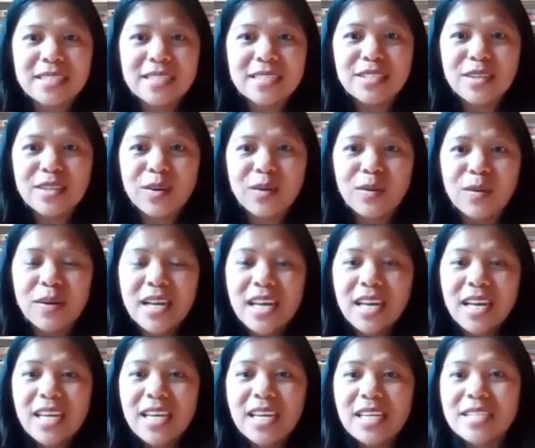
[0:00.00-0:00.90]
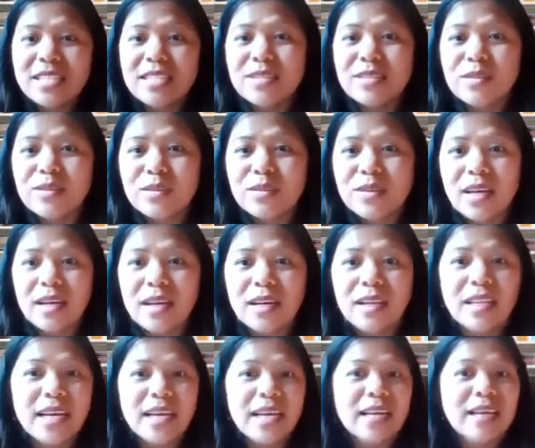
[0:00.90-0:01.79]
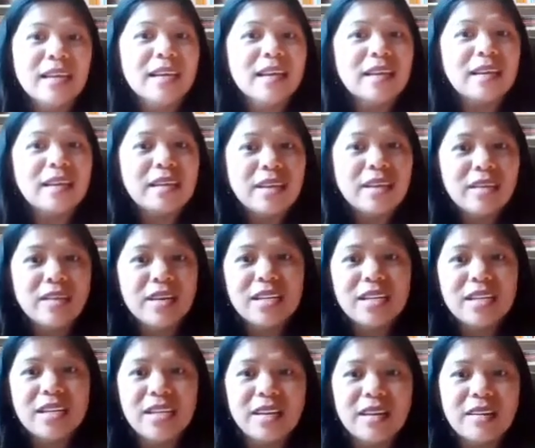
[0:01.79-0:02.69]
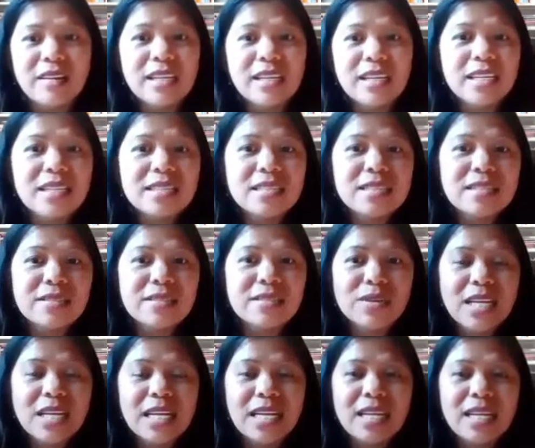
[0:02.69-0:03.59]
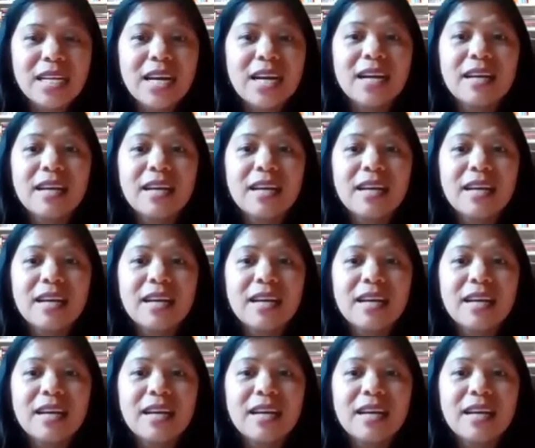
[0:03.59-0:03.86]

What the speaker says: So it's like year in year, it's really